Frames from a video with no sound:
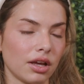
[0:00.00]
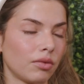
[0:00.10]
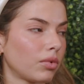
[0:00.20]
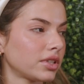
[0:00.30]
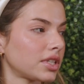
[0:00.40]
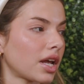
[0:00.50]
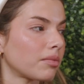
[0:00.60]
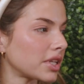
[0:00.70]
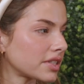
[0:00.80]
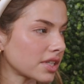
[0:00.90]
what did I
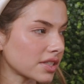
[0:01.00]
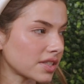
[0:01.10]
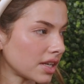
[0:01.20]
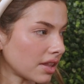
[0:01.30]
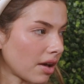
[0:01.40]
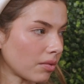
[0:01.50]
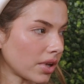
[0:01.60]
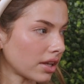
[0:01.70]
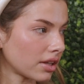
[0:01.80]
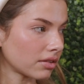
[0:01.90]
miss in the city that
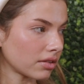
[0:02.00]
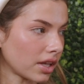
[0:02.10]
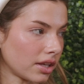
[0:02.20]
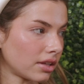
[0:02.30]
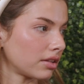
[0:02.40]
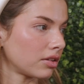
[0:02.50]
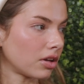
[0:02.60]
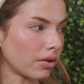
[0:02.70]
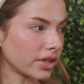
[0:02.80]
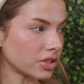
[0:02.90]
week? like
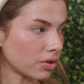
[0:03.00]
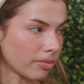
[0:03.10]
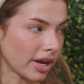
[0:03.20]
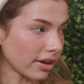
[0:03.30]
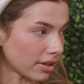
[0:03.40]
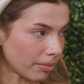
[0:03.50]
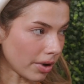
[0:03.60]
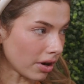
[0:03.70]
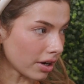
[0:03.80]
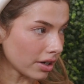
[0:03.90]
going to American
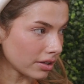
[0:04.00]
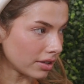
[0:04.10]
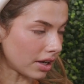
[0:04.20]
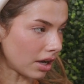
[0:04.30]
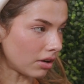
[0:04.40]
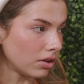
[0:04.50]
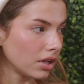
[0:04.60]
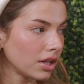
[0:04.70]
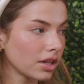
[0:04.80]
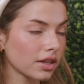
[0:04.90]
Bar, you know?
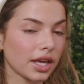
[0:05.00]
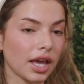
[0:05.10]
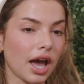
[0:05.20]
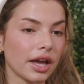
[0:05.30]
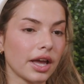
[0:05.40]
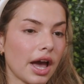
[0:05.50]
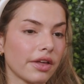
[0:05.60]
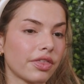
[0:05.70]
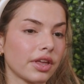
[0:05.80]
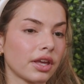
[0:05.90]
Like I I
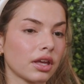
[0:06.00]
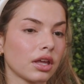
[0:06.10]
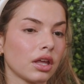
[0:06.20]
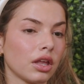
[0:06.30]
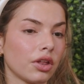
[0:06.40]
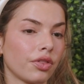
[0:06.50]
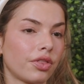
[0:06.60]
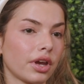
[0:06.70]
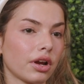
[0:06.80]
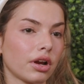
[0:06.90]
think
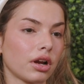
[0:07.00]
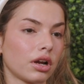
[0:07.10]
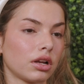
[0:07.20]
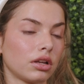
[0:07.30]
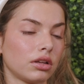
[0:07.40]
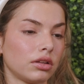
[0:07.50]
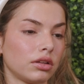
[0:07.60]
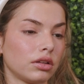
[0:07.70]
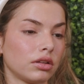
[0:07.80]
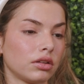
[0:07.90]
there
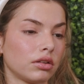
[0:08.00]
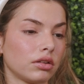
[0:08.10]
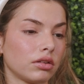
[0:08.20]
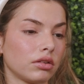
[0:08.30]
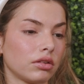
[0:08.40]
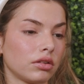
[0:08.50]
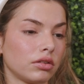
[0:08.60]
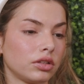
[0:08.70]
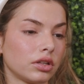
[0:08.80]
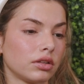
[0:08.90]

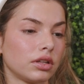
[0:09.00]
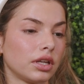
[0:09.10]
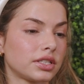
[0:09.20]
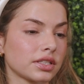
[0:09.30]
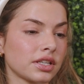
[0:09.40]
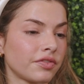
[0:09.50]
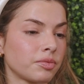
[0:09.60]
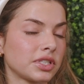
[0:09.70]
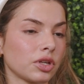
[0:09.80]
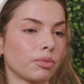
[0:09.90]
it doesn't have to
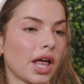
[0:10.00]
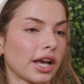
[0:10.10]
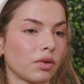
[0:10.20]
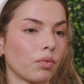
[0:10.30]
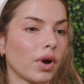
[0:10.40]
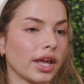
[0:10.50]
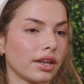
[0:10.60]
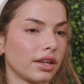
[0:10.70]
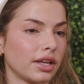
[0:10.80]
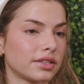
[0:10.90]
be so black and
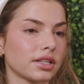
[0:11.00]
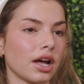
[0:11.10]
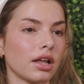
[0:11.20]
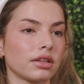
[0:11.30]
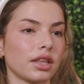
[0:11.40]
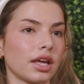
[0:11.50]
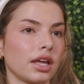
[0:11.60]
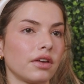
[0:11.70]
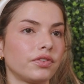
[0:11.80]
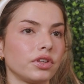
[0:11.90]
white. It's not that
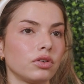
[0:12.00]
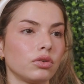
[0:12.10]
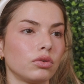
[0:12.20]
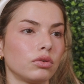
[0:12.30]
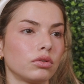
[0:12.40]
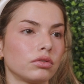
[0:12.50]
if you